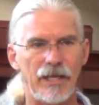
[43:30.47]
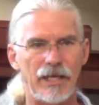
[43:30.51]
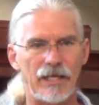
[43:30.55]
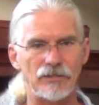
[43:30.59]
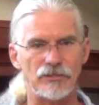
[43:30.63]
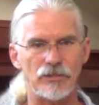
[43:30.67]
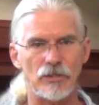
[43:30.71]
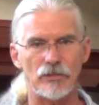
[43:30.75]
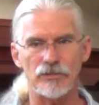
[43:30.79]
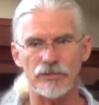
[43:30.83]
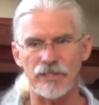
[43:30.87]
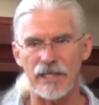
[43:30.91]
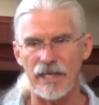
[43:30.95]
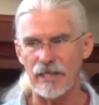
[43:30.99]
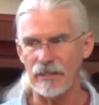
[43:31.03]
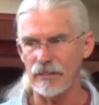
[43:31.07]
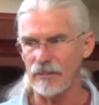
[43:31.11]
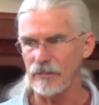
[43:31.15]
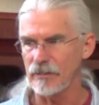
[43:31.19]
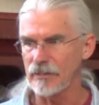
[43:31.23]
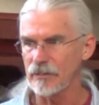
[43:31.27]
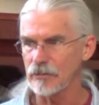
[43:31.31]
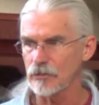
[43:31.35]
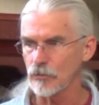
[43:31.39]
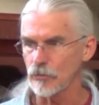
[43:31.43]
As those
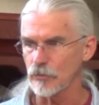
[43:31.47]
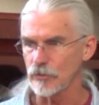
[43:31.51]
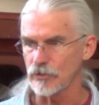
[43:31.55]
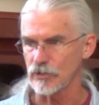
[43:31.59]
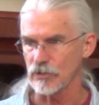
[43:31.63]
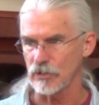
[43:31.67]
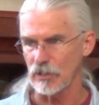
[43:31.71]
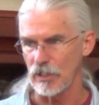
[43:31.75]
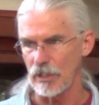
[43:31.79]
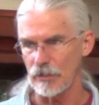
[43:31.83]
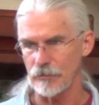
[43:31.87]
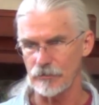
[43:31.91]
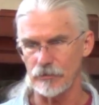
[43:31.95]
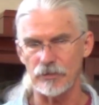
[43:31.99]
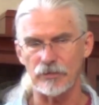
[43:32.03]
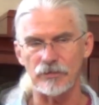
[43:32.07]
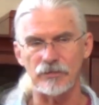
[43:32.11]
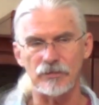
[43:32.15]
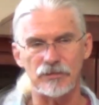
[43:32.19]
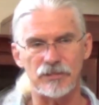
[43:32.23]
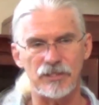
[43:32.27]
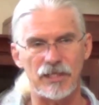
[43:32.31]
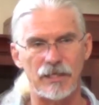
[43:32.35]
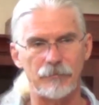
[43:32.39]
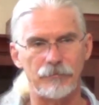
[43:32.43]
Galileans who were slaughtered in
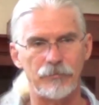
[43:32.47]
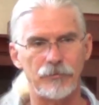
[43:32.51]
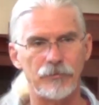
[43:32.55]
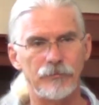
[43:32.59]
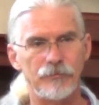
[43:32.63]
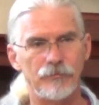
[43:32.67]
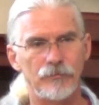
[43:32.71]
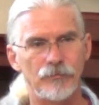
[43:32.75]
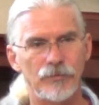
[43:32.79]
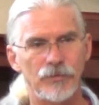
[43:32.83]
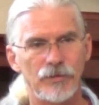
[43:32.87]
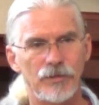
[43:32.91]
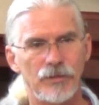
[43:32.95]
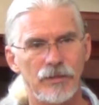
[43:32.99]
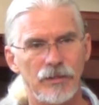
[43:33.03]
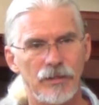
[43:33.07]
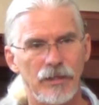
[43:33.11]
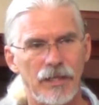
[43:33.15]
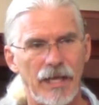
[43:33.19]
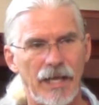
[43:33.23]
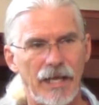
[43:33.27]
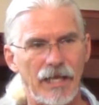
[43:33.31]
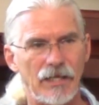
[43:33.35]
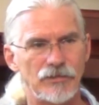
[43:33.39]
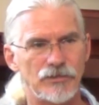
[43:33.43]
the temple,
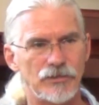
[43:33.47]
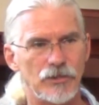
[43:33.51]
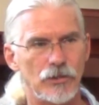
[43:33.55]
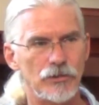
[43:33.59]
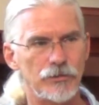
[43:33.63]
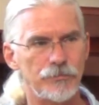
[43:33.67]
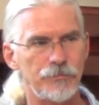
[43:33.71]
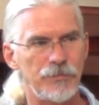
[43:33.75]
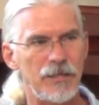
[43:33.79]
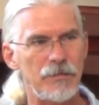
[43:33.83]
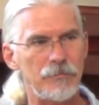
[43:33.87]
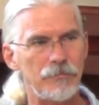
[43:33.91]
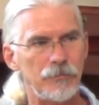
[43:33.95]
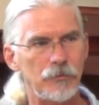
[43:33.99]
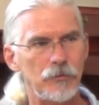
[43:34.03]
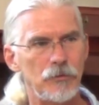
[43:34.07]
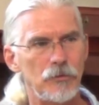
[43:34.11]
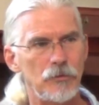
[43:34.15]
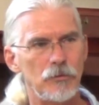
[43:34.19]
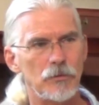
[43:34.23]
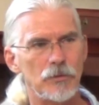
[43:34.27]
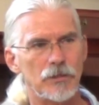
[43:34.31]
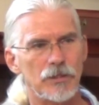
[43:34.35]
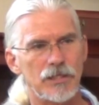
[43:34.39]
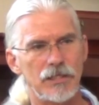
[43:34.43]
as those people
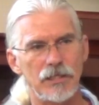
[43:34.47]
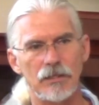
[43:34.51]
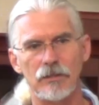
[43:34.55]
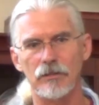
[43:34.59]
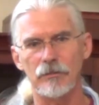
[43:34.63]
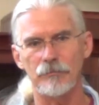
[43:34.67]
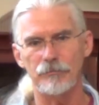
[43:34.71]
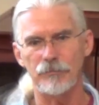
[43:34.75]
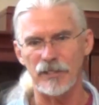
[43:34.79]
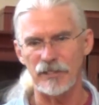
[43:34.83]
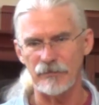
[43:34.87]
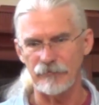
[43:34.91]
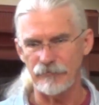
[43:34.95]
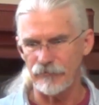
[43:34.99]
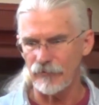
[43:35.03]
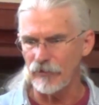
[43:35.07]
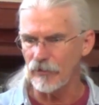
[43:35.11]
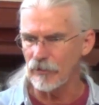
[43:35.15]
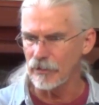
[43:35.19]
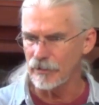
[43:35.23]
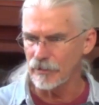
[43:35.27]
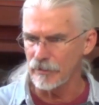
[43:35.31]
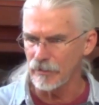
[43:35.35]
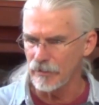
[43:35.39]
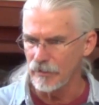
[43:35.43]
who were killed by
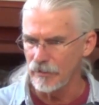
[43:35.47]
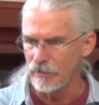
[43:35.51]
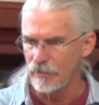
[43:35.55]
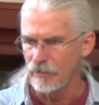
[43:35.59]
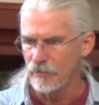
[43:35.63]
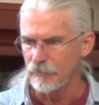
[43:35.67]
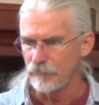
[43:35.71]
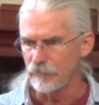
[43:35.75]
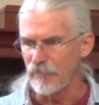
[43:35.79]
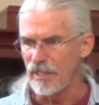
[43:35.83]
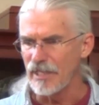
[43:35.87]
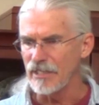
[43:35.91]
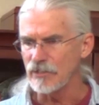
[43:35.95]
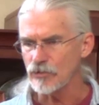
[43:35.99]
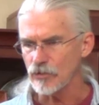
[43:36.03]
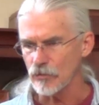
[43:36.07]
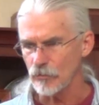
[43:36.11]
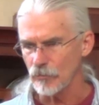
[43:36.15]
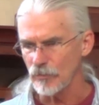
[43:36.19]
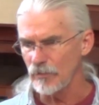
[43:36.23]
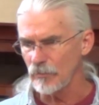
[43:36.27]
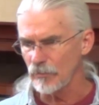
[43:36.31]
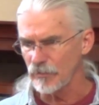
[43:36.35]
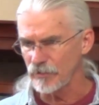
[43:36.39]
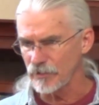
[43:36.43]
falling
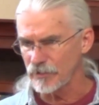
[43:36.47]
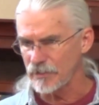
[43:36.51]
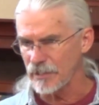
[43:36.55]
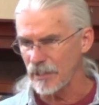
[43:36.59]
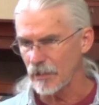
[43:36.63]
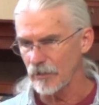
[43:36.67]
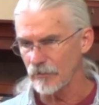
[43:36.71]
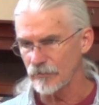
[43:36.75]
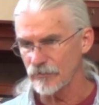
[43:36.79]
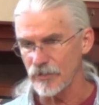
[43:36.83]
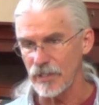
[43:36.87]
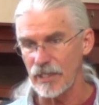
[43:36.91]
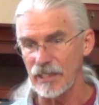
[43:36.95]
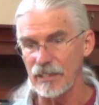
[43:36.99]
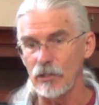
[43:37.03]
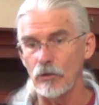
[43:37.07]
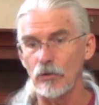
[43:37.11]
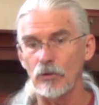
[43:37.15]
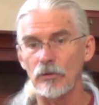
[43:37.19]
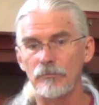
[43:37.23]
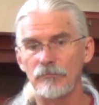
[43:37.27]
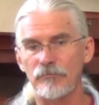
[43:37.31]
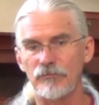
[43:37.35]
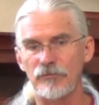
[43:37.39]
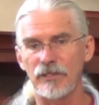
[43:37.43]
masonry when the Tower of
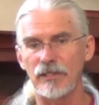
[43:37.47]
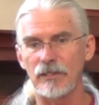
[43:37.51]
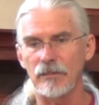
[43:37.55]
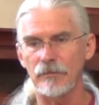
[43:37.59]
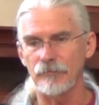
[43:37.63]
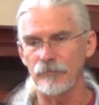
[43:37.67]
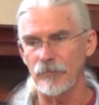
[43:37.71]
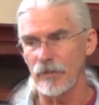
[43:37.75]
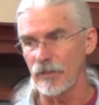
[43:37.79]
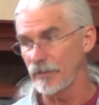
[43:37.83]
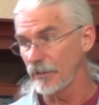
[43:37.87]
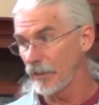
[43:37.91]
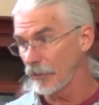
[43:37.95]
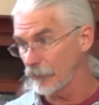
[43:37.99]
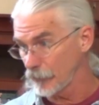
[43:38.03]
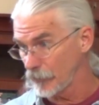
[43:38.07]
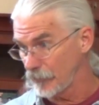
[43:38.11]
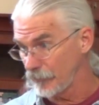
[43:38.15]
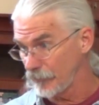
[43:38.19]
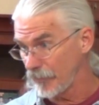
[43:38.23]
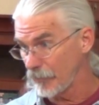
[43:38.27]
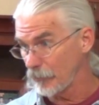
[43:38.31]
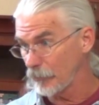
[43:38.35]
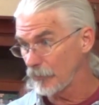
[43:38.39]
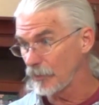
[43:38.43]
Siloam fell, another
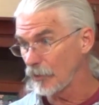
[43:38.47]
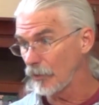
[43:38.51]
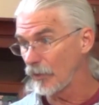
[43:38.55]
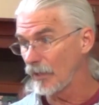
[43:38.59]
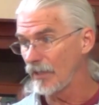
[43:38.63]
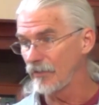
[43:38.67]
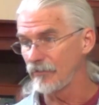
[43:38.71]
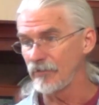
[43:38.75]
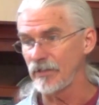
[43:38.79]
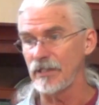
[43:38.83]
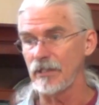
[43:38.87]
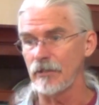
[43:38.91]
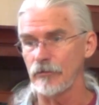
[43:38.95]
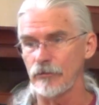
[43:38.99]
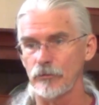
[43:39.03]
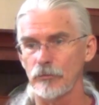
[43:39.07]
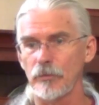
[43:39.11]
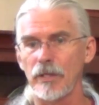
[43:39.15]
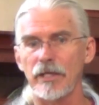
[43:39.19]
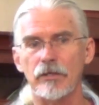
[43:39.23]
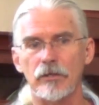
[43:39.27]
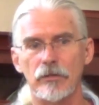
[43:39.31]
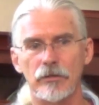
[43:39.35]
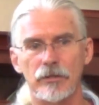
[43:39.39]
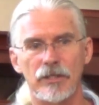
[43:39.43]
event we don't have any other
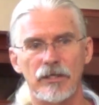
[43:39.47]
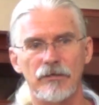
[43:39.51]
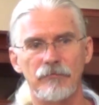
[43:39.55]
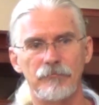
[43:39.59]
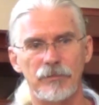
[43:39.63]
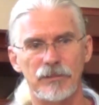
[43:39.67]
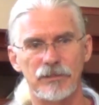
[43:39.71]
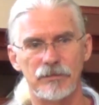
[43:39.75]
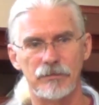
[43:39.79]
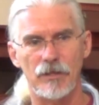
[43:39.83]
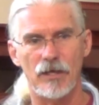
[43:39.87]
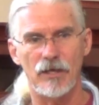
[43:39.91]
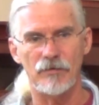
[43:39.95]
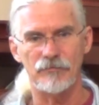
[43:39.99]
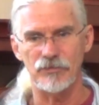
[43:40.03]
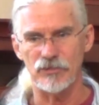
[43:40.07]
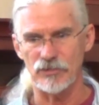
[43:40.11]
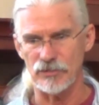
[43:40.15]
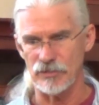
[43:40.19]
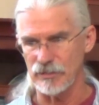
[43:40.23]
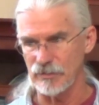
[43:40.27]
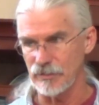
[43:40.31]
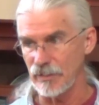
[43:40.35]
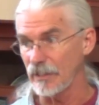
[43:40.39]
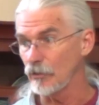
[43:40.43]
record of, but
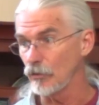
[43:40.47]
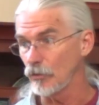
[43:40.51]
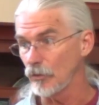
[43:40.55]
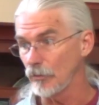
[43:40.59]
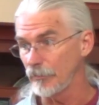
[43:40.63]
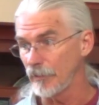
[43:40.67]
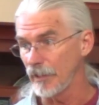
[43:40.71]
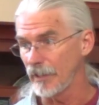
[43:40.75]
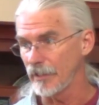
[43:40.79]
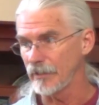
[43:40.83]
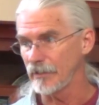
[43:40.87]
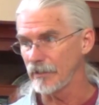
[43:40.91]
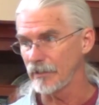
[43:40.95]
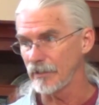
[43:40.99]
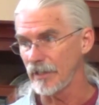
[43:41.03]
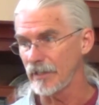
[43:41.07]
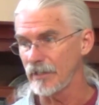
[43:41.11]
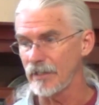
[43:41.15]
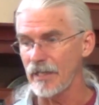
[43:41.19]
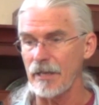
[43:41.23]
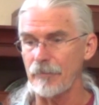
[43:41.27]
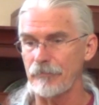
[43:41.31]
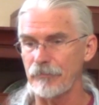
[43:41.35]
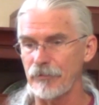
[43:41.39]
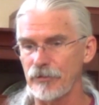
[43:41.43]
obviously they knew about it. It
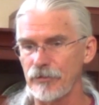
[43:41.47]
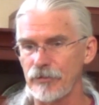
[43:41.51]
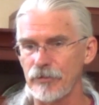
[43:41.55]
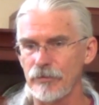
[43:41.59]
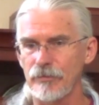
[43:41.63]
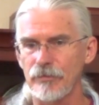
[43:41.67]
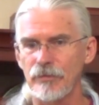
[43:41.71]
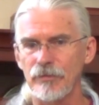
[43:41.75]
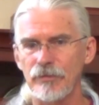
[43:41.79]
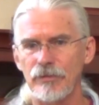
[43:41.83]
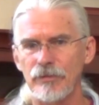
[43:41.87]
had happened